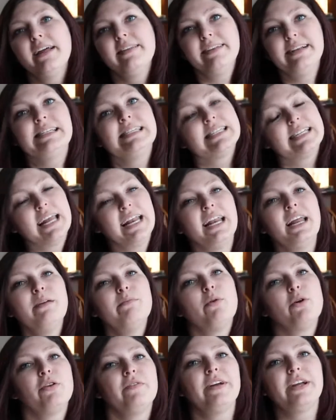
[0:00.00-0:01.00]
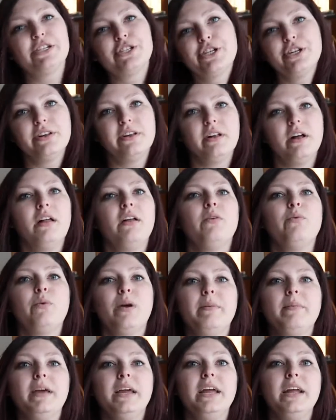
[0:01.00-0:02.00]
these skinny motivational
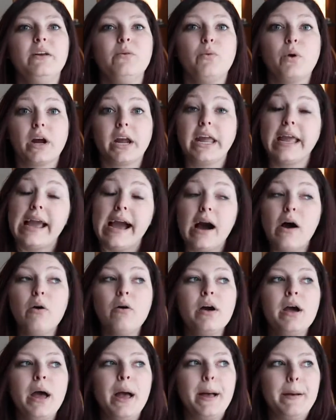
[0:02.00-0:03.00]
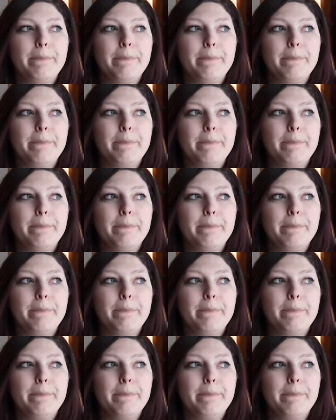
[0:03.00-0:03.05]
women working out,